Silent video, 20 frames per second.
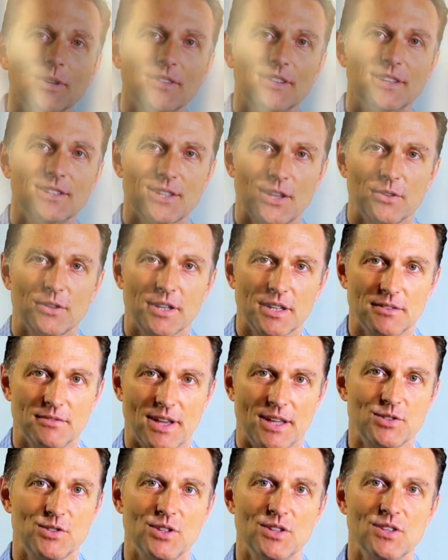with these other
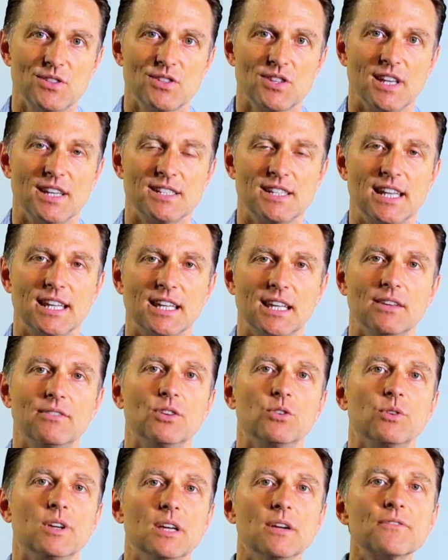conventions is they give
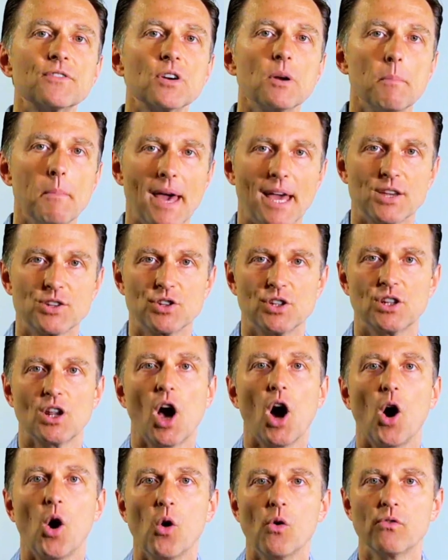you information
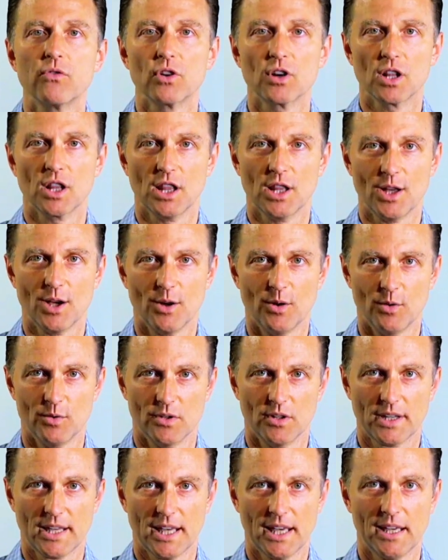overload,
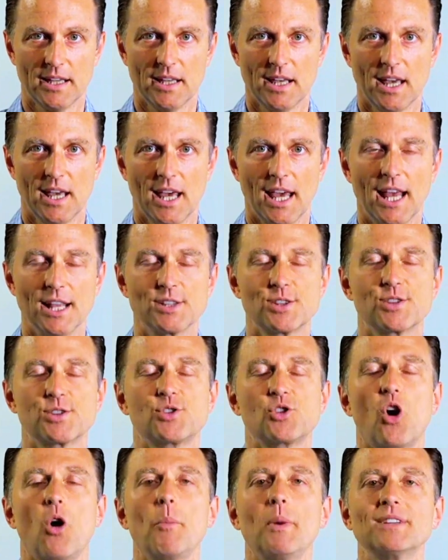okay? It's
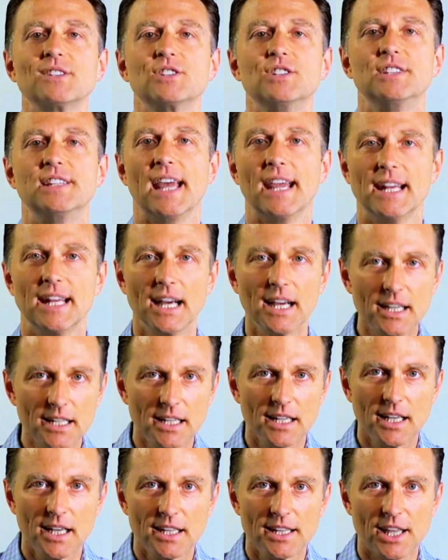so much data
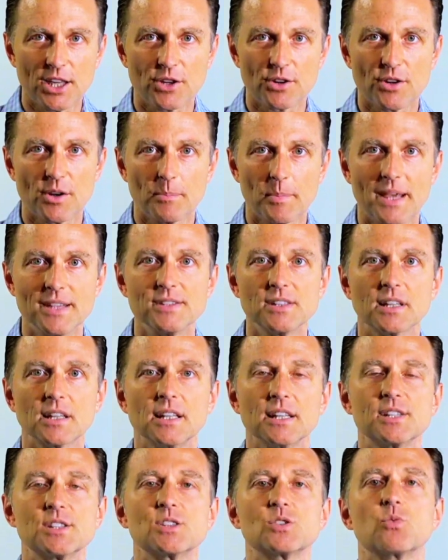that you're
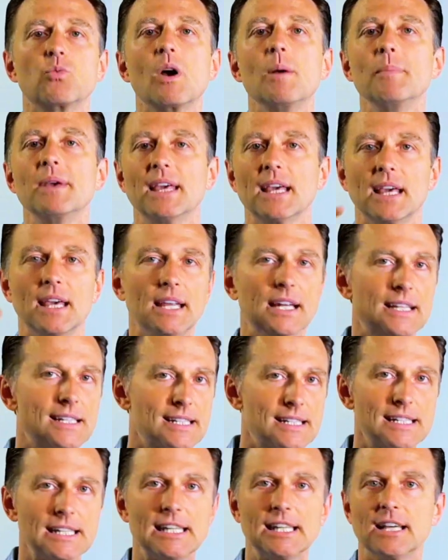basically swimming in a
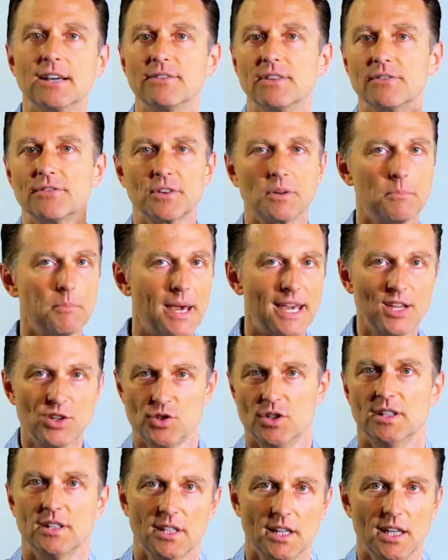sea of
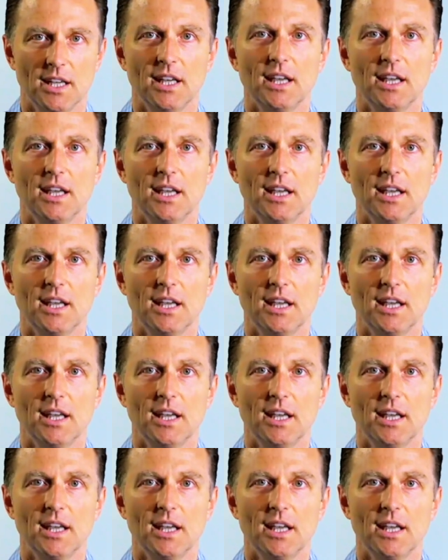information.